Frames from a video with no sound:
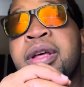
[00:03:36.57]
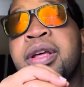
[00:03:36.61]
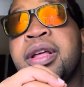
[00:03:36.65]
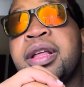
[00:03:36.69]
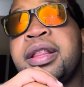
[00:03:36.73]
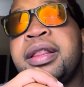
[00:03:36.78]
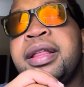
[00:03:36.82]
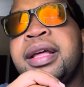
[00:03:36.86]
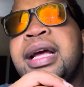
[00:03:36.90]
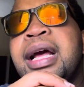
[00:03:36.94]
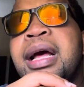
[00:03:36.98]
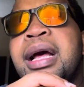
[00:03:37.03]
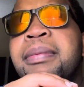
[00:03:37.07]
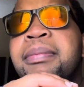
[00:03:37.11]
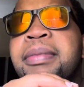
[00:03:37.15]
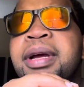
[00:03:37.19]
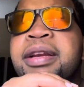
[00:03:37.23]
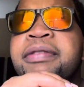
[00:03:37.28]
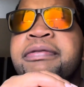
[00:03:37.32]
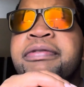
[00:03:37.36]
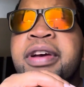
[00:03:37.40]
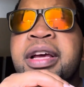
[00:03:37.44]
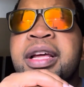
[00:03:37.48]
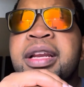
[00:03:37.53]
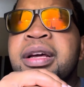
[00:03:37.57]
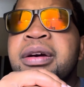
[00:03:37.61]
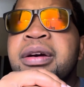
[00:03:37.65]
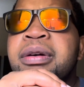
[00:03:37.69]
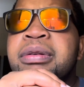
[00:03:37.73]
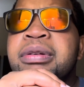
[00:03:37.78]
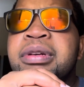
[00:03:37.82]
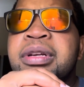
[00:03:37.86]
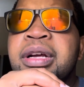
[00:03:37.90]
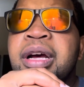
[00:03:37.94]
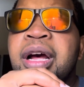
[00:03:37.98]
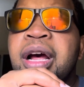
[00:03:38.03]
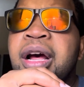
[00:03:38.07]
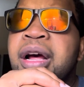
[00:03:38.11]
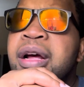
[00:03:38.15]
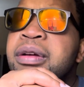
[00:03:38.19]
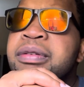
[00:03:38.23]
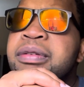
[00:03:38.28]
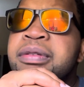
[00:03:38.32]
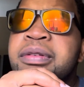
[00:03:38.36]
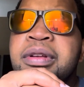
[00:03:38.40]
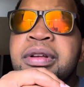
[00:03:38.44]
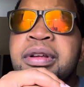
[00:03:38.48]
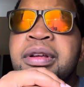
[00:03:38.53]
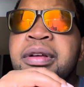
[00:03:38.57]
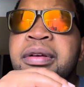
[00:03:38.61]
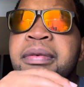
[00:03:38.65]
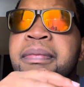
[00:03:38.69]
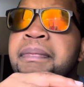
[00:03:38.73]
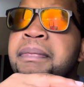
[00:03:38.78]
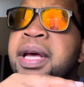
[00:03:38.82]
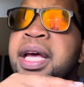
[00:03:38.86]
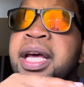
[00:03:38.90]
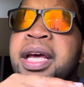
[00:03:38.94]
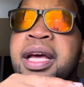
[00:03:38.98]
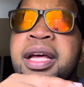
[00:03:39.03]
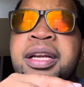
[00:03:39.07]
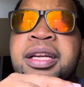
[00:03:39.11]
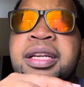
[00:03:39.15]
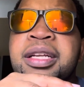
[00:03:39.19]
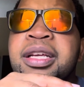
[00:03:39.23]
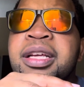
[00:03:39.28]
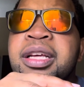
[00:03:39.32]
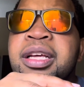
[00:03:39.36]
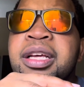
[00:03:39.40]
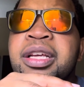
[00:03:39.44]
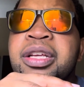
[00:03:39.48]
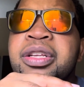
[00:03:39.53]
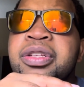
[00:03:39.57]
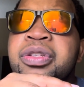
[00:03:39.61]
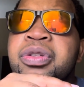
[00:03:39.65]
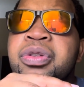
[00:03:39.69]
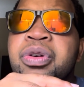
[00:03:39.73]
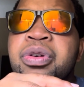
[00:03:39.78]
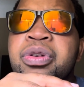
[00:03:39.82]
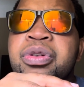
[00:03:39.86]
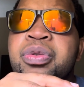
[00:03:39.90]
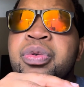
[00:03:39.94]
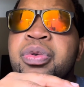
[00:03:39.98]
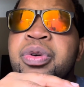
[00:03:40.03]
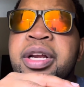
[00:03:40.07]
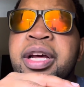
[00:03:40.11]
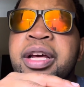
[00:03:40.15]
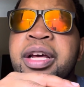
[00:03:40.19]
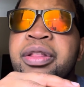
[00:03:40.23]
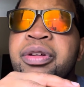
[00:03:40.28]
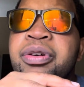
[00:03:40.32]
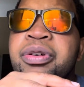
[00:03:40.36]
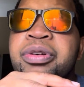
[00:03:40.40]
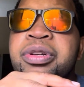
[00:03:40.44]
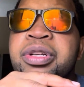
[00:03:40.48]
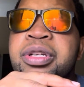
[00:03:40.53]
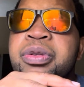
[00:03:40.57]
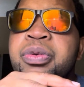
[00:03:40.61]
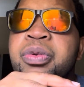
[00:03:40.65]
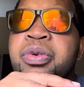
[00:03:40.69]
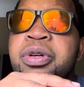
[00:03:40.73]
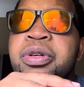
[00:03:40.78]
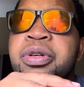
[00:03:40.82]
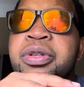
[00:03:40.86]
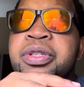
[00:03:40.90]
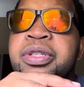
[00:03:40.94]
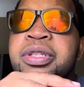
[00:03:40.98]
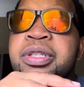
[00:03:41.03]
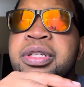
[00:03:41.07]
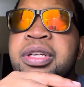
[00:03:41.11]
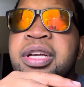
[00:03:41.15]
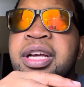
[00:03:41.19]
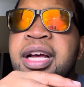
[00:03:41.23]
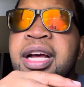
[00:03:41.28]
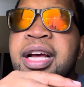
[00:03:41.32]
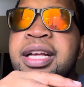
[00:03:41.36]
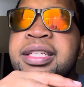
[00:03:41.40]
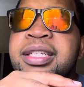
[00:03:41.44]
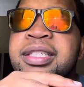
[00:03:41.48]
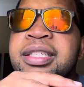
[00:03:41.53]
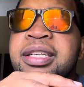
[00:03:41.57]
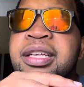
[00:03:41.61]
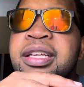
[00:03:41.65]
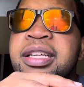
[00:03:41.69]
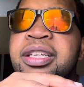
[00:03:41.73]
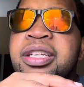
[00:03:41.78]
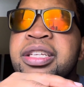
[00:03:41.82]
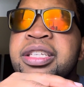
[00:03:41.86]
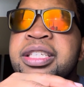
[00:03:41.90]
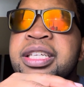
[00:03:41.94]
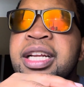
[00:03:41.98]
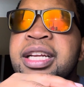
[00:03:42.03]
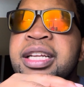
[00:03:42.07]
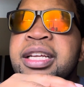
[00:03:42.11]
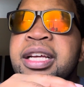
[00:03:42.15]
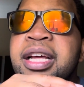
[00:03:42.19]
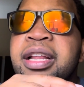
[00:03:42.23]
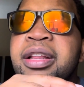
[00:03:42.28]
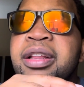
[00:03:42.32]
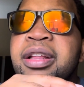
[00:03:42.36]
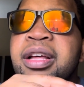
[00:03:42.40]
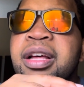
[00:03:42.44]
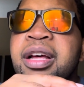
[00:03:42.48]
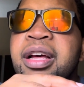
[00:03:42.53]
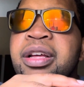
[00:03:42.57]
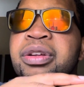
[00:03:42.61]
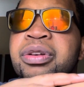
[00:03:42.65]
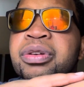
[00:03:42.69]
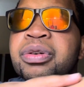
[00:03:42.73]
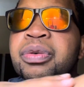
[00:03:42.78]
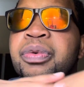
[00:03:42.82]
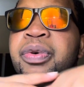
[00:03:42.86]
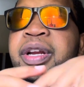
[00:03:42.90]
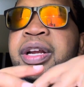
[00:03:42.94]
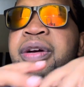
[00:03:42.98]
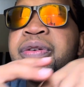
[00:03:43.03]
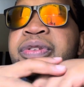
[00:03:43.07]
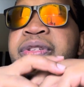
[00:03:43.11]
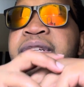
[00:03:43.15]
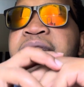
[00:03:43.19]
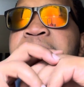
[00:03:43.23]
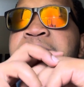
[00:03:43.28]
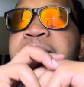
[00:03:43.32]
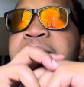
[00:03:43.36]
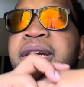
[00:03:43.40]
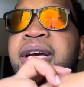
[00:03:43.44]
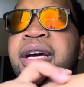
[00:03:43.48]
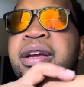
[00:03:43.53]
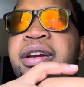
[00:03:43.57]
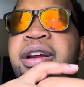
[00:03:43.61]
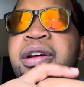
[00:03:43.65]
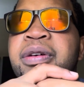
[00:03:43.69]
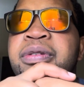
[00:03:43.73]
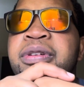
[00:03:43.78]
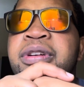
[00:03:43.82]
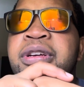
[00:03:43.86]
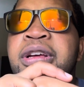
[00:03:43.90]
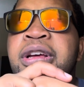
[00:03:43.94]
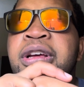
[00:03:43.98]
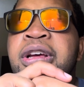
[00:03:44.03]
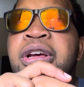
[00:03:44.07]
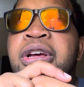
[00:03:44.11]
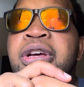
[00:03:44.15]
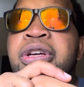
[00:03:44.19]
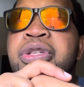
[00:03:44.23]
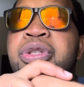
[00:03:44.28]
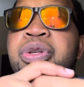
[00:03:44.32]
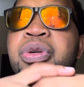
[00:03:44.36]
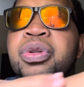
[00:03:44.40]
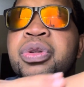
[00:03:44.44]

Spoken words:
they come and find out, man, it's not what I thought it was as initially, when I was coming around. So